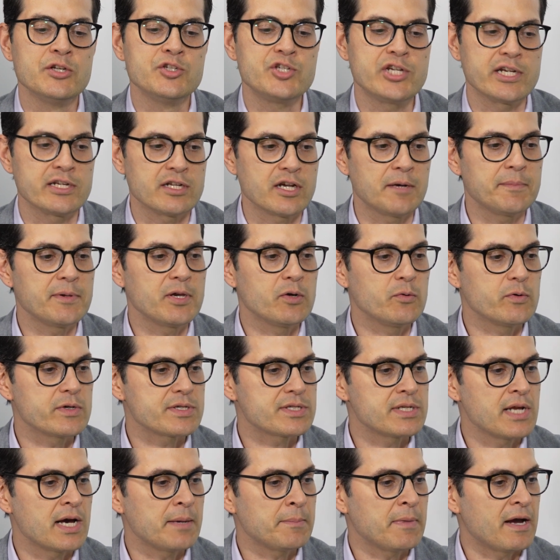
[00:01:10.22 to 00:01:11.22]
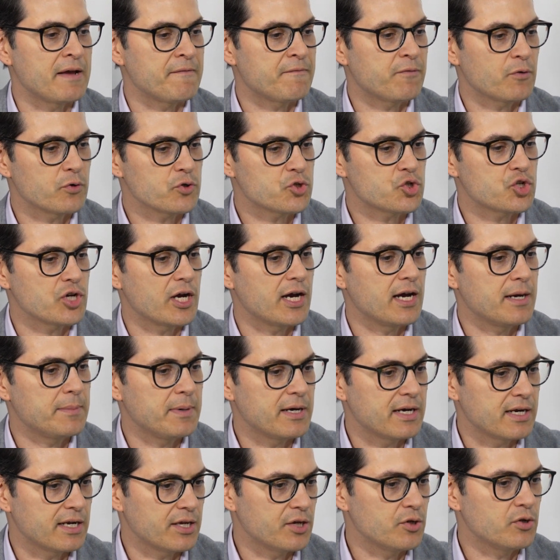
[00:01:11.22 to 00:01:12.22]
G&W was not my first job
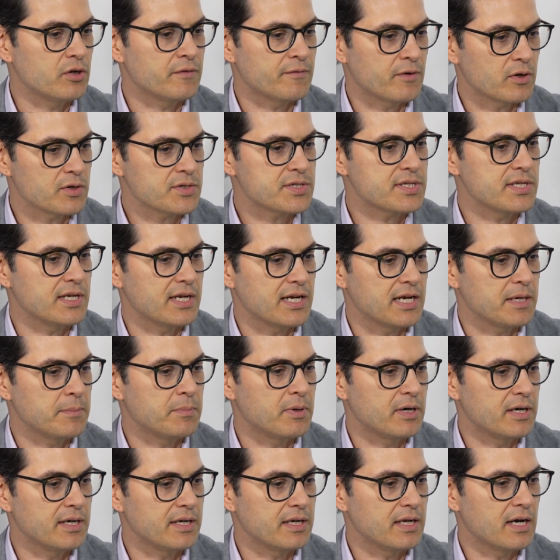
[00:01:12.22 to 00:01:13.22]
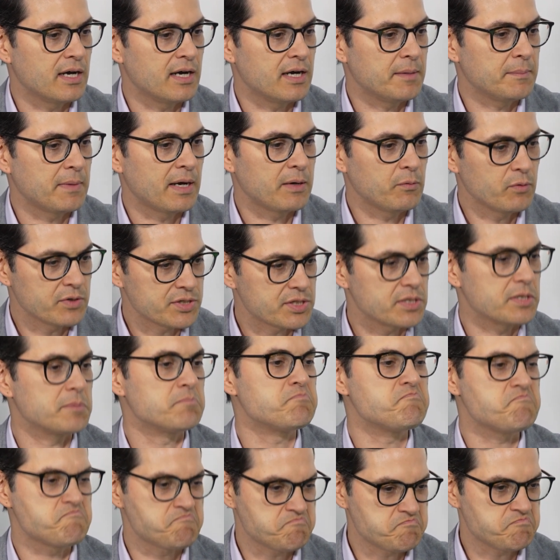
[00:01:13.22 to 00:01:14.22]
out of university, but I was a
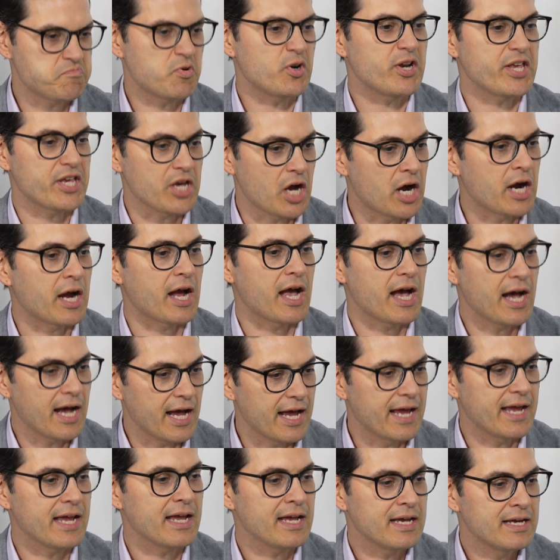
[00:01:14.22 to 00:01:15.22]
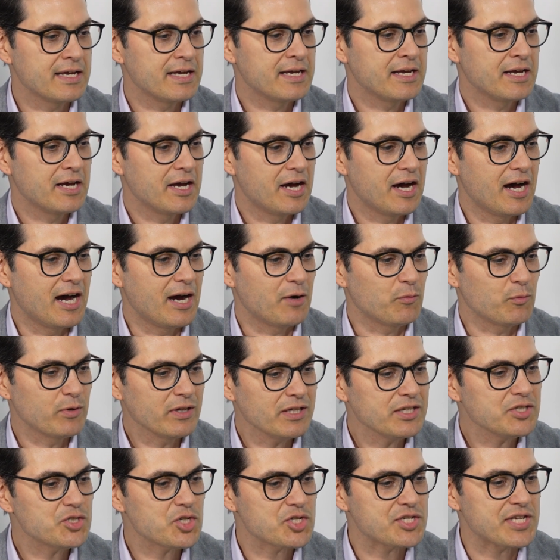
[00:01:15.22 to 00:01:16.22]
pretty young guy,
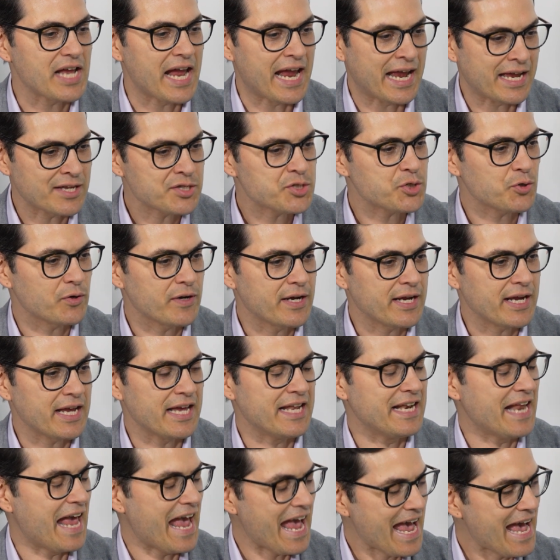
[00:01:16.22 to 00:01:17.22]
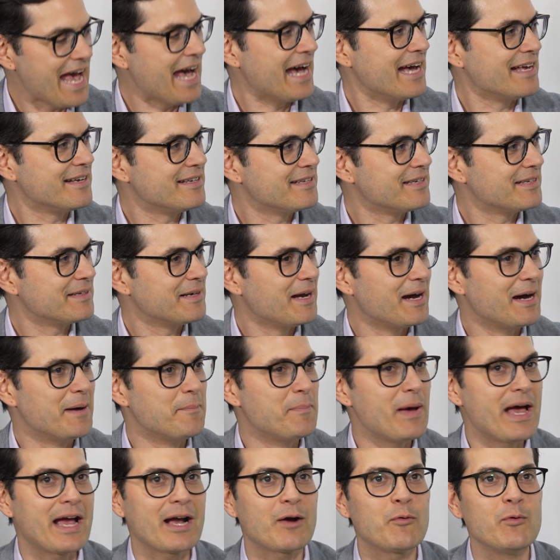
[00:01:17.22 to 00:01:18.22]
really just answering an ad
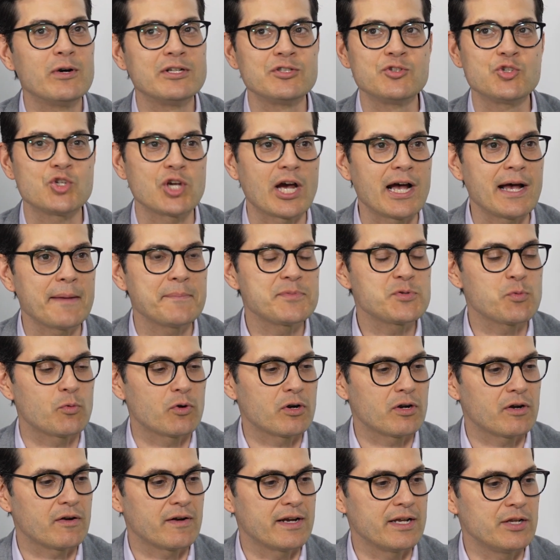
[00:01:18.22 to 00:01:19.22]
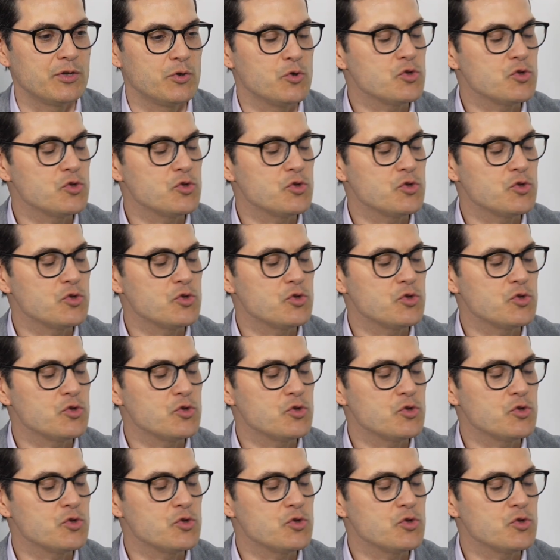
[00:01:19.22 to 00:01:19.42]
back when jobs were in